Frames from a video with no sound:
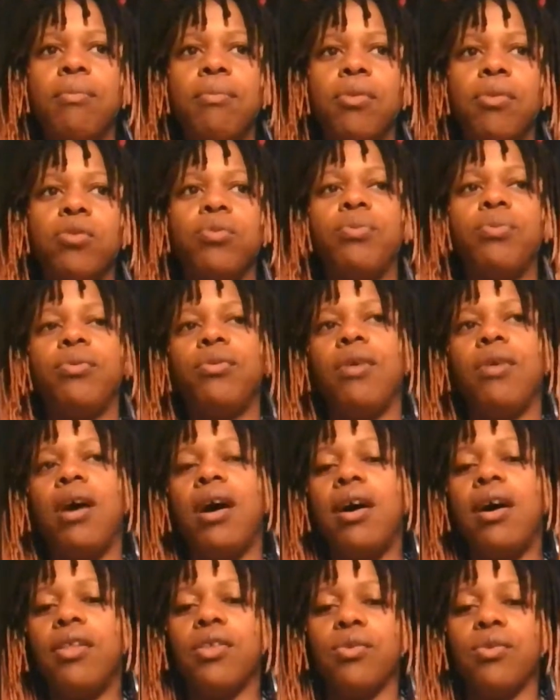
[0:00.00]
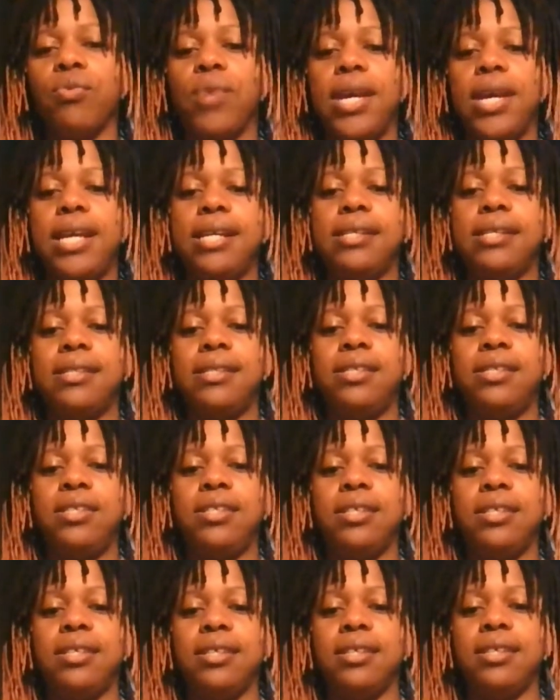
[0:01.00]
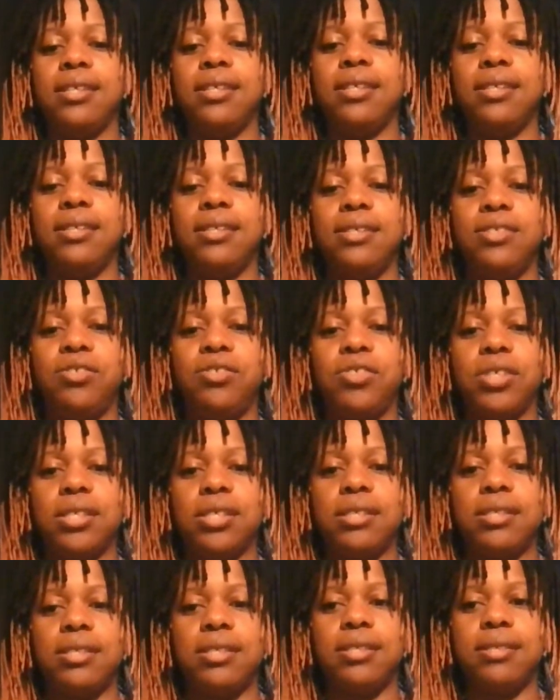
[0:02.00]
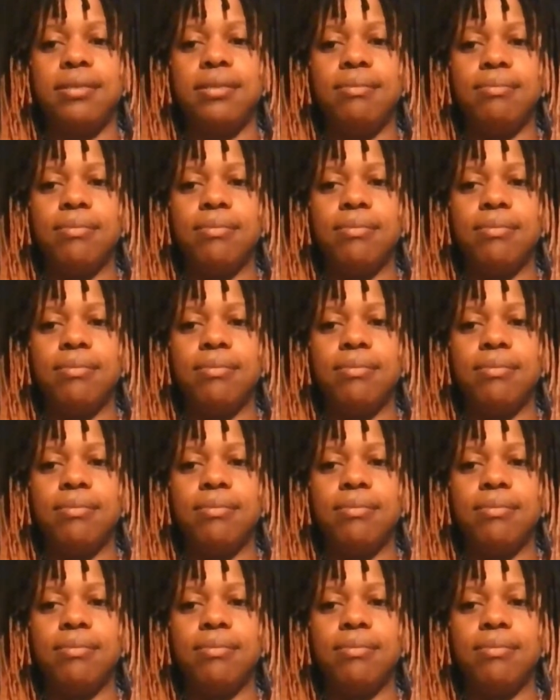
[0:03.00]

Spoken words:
multiple other ways to just